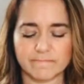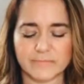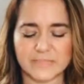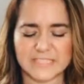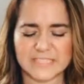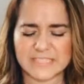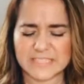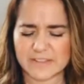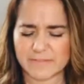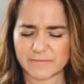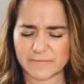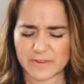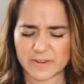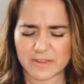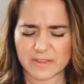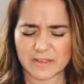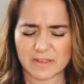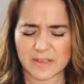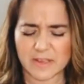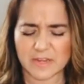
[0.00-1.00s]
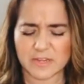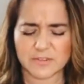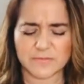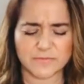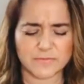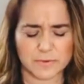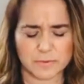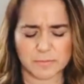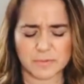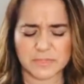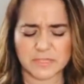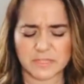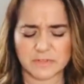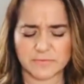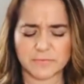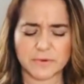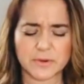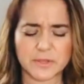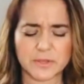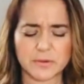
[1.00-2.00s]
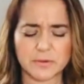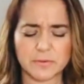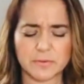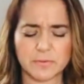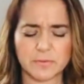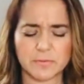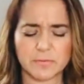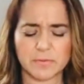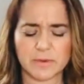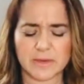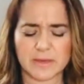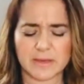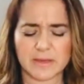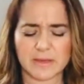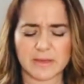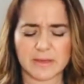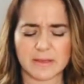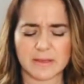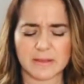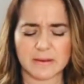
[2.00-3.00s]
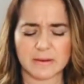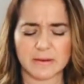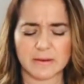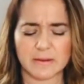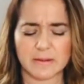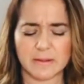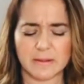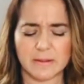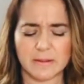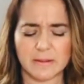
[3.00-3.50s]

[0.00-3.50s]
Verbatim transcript: symphony, a new frequency for you, and